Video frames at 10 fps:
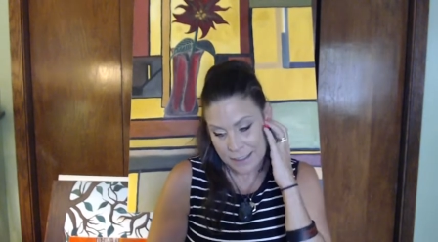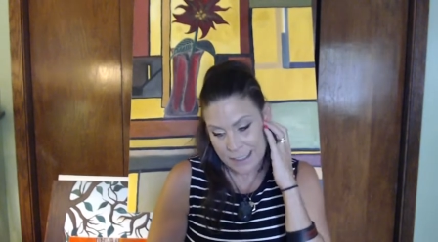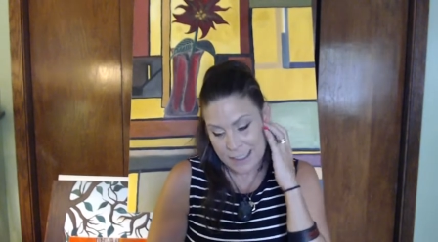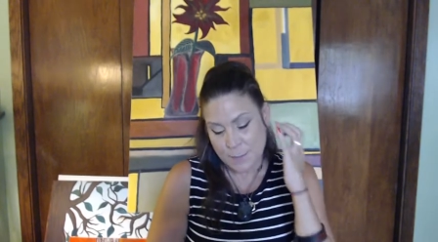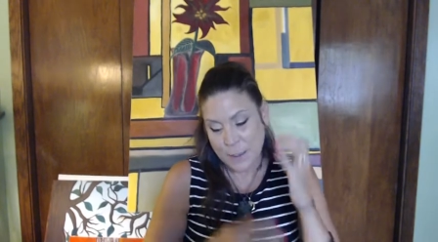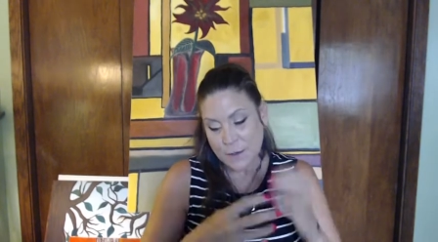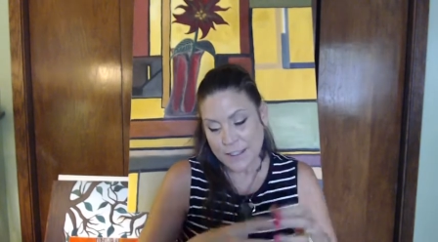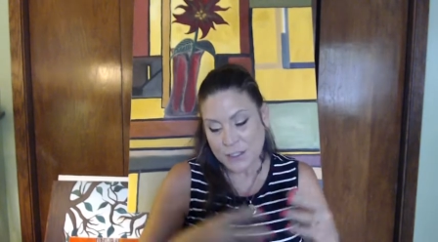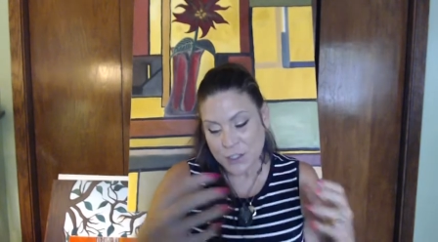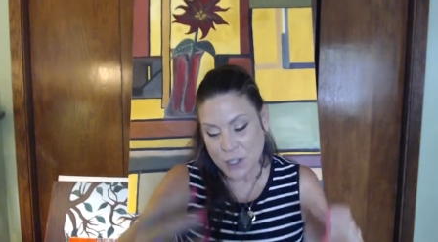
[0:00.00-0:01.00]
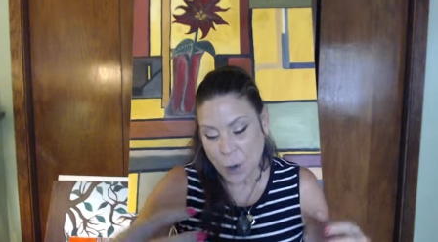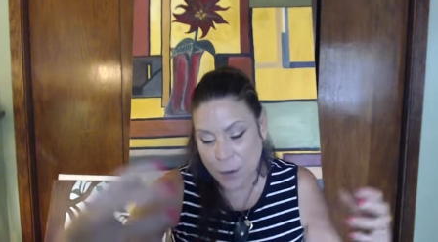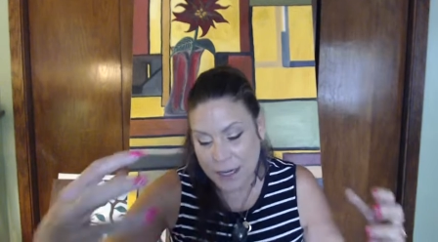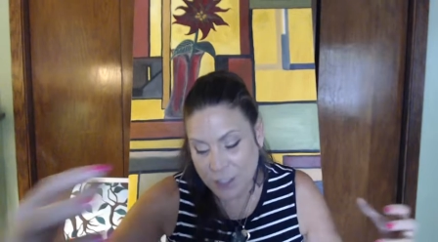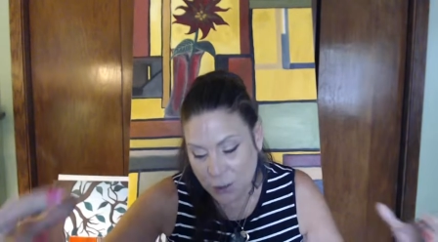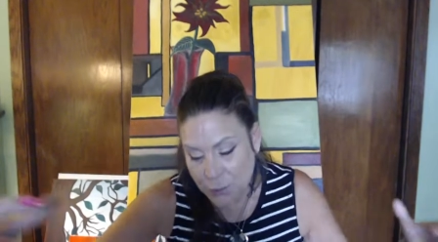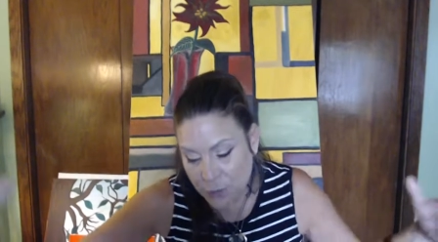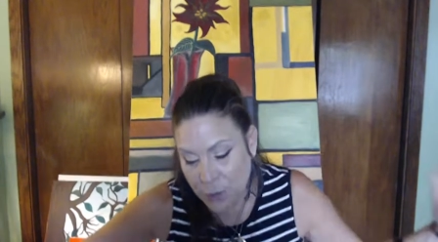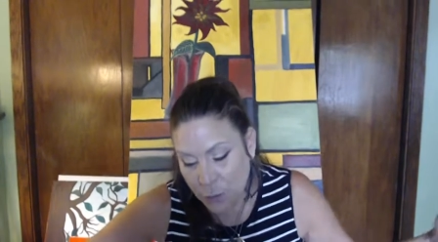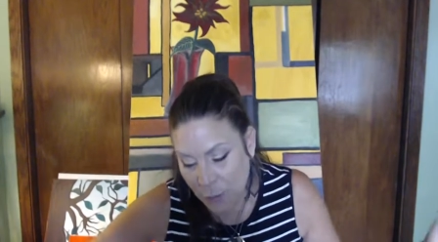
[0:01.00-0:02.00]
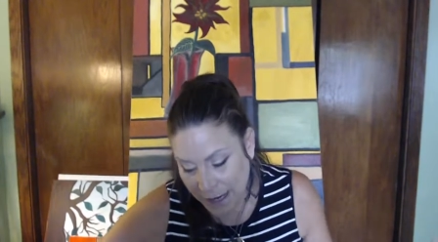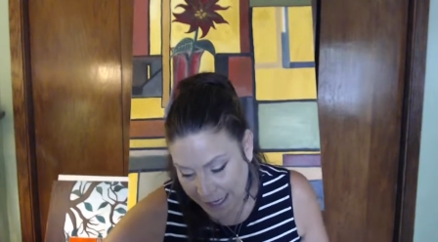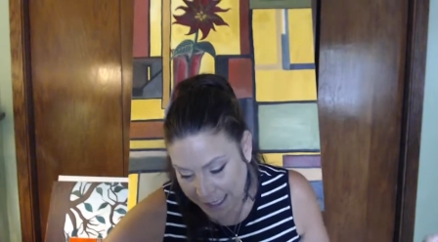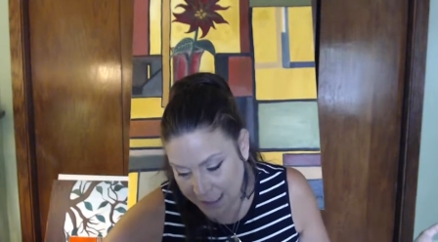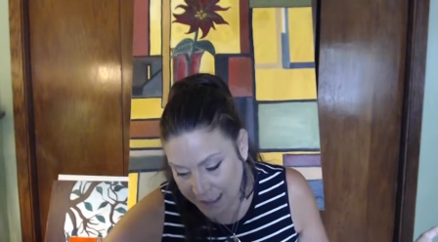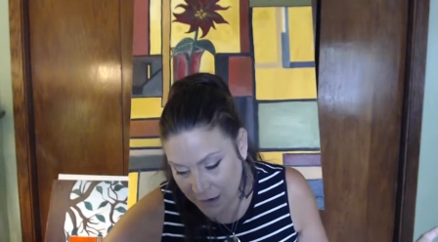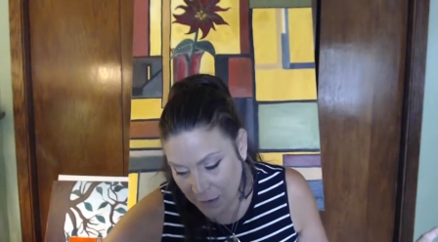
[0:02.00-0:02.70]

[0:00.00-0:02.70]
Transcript: Spirit is showing you the way